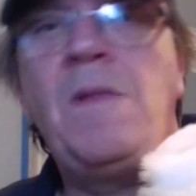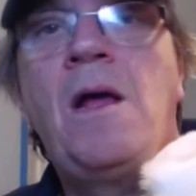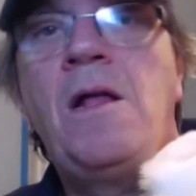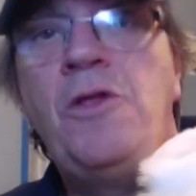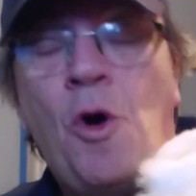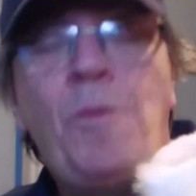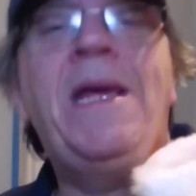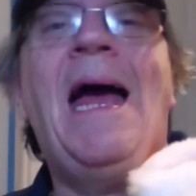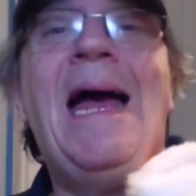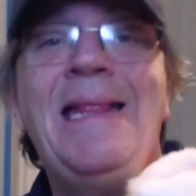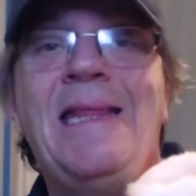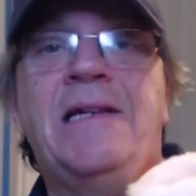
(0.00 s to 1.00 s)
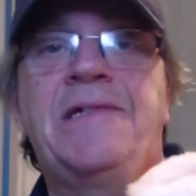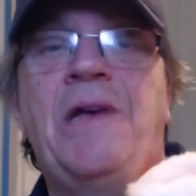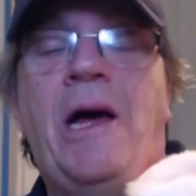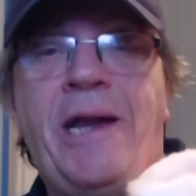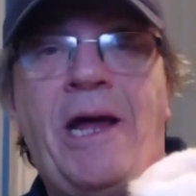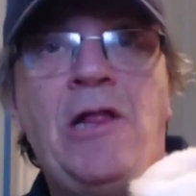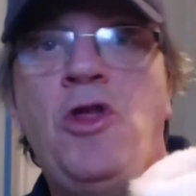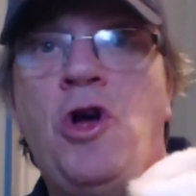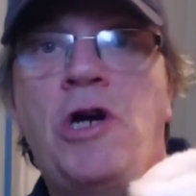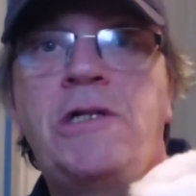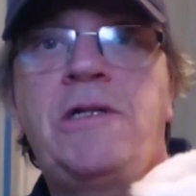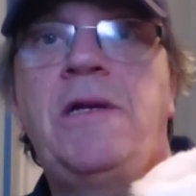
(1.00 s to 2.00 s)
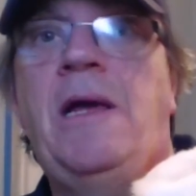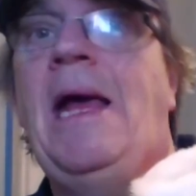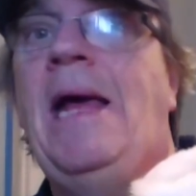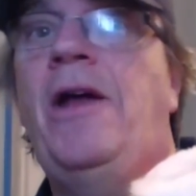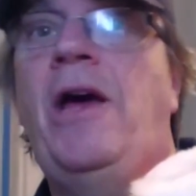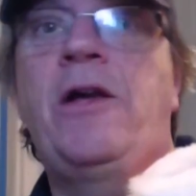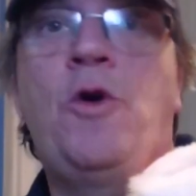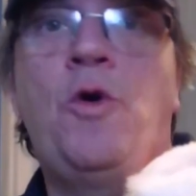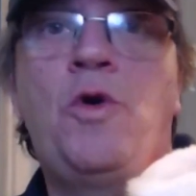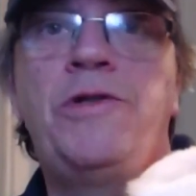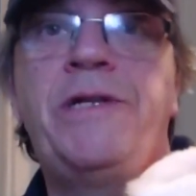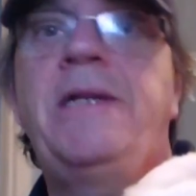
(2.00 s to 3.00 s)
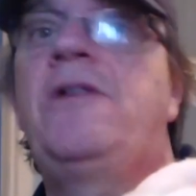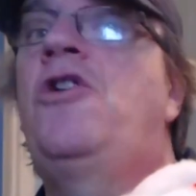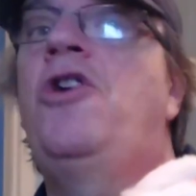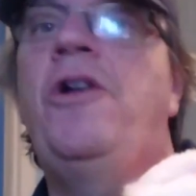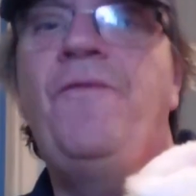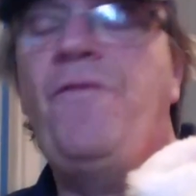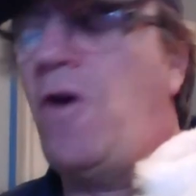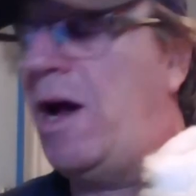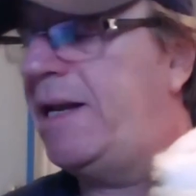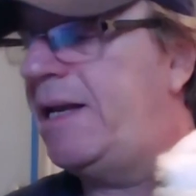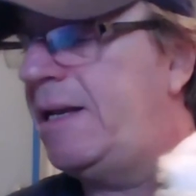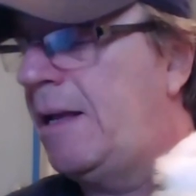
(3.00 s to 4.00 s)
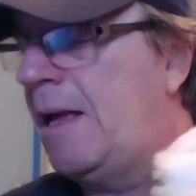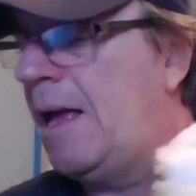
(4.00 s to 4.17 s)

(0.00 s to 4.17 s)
nobody had this, and I looked and I Googled it, couldn't find it.